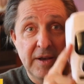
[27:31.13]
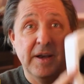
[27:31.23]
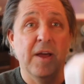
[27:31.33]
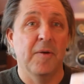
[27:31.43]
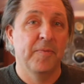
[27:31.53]

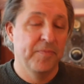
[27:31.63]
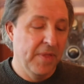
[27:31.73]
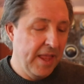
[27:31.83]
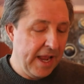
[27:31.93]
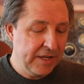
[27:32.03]
Now,
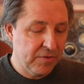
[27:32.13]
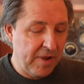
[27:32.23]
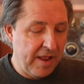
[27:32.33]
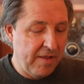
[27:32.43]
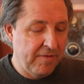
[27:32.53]

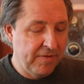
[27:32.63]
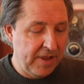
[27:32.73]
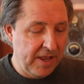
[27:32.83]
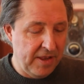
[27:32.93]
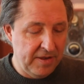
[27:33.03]
H-Wave
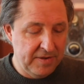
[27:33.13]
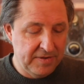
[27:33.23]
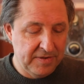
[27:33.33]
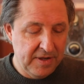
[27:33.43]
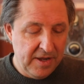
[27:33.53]

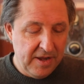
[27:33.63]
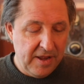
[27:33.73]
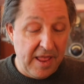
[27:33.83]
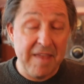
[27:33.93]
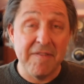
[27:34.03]
is
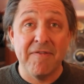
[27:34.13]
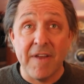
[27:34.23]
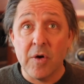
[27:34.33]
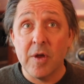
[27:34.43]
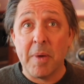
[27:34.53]
a
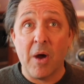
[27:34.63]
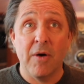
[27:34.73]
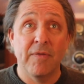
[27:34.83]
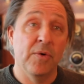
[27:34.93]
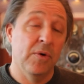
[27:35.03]
very
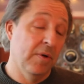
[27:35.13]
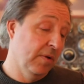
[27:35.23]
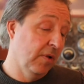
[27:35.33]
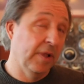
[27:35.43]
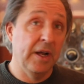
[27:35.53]

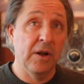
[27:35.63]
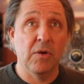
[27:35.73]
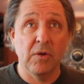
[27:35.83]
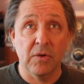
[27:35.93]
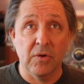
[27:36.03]
powerful
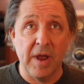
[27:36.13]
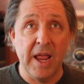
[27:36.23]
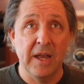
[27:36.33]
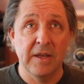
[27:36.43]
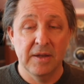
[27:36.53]
clinical
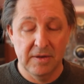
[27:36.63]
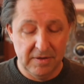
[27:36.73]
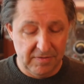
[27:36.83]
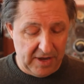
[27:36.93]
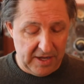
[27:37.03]
grade
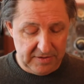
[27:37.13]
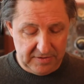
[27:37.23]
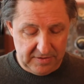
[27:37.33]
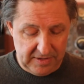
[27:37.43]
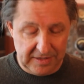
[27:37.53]

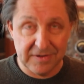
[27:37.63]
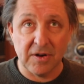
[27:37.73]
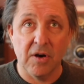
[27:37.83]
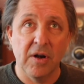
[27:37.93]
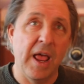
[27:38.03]
device. They
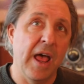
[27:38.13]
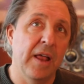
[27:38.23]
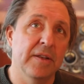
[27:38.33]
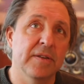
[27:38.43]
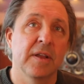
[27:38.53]
start
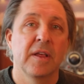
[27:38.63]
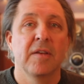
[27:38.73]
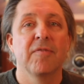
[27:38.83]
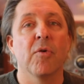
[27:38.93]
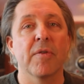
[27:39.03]
at
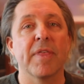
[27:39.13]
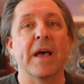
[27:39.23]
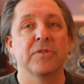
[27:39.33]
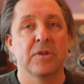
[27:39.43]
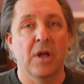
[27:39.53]

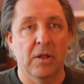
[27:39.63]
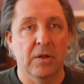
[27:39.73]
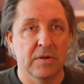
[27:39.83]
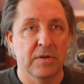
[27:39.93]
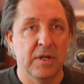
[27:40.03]

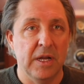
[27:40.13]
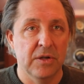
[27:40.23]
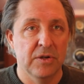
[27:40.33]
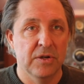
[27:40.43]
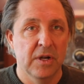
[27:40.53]
$4,000
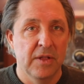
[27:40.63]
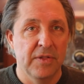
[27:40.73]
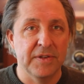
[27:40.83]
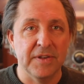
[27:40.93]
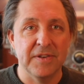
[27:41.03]
each.
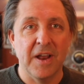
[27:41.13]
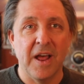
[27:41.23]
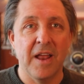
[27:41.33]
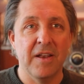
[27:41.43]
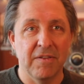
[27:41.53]
This is
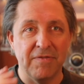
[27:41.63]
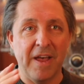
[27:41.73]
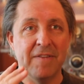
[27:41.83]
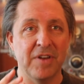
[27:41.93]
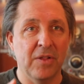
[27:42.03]
not the
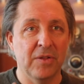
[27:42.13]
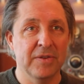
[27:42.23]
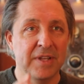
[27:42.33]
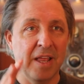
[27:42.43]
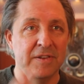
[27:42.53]
$5
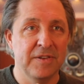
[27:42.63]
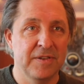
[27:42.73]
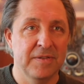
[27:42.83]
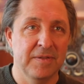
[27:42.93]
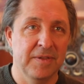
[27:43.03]

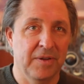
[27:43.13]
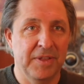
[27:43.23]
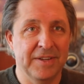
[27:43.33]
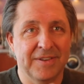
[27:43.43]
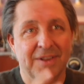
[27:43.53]
tens little
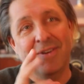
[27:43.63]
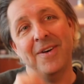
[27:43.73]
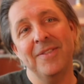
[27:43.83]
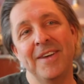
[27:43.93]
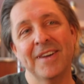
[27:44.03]
things that go,
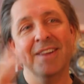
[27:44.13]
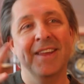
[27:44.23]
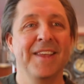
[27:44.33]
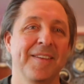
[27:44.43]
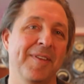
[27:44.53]
oh, look,
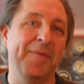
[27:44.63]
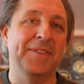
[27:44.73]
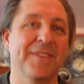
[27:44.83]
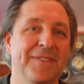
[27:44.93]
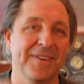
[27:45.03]
my
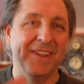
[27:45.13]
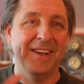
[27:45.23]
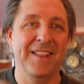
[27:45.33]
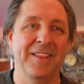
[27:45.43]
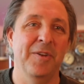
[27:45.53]
muscles are
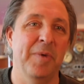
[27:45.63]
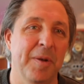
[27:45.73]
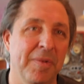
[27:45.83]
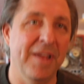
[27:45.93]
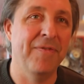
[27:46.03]
getting a little bit
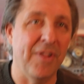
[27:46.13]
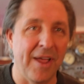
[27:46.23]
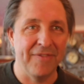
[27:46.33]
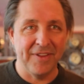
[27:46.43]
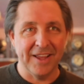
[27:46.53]
of blood flow.
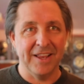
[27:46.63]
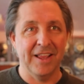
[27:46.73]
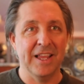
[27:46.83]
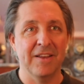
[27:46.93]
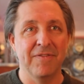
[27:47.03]
I think
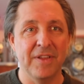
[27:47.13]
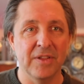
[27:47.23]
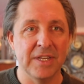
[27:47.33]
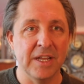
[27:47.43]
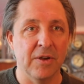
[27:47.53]
I can feel
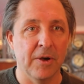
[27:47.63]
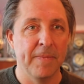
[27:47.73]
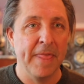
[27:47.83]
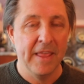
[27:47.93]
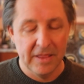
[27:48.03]
a tingle.
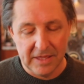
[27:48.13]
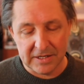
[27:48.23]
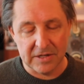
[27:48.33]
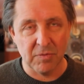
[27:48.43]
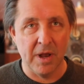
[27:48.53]

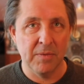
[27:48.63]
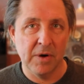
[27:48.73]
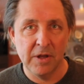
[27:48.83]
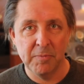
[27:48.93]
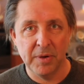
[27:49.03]
This is one
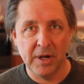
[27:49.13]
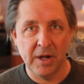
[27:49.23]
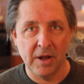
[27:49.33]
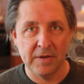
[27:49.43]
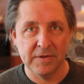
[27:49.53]
where you put
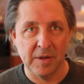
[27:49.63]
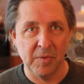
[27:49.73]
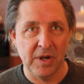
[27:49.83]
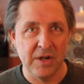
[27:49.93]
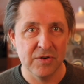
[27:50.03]
it on
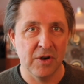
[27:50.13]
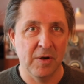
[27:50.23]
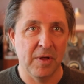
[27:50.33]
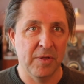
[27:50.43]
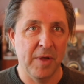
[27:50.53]
someone and you turn
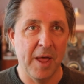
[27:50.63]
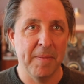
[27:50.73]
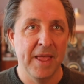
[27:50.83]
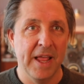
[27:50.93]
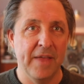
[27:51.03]
it all the way
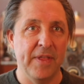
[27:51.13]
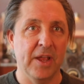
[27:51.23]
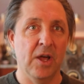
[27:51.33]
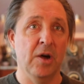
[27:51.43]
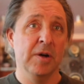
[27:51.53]
up and they
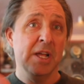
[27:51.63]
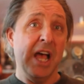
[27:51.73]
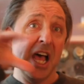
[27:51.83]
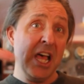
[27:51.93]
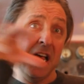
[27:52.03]
go,
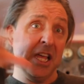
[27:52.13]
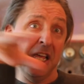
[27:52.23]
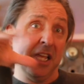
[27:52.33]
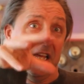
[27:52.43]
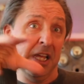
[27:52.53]

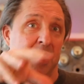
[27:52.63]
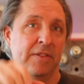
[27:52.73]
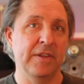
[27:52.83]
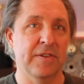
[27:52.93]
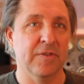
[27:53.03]
ah,
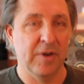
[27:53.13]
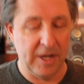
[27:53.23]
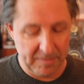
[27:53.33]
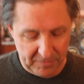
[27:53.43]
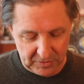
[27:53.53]
and they
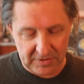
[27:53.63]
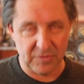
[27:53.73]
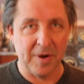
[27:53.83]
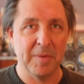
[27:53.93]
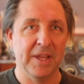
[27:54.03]
scream, which
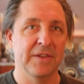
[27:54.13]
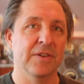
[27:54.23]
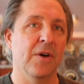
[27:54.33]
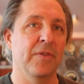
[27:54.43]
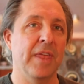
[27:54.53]
is why my kids
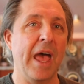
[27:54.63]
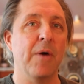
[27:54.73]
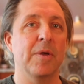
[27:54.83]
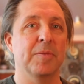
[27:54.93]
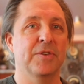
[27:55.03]
call it the
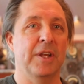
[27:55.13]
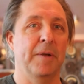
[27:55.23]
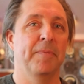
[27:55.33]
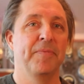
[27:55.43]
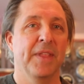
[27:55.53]
OWI Machine.
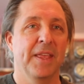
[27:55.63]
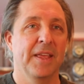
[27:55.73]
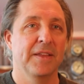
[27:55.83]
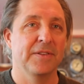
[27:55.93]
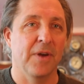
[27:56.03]

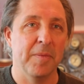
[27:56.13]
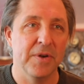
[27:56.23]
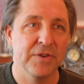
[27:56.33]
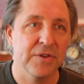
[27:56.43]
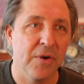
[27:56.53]
So I'm going
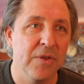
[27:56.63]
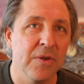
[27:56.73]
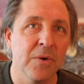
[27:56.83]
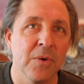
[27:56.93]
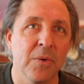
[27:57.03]
to show
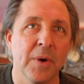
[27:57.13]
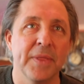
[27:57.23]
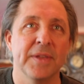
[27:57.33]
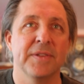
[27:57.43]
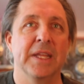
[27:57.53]
you
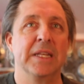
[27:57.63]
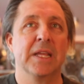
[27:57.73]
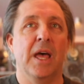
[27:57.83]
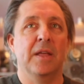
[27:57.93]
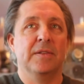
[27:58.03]
what this thing
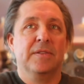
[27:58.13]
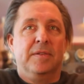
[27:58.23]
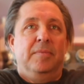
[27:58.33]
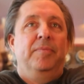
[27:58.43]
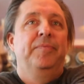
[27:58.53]

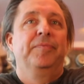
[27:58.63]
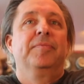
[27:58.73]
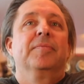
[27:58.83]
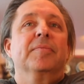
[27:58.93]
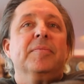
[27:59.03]
does.
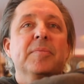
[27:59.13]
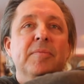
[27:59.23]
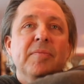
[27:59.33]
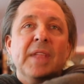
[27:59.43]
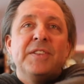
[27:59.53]

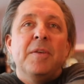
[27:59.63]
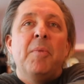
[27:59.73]
It's a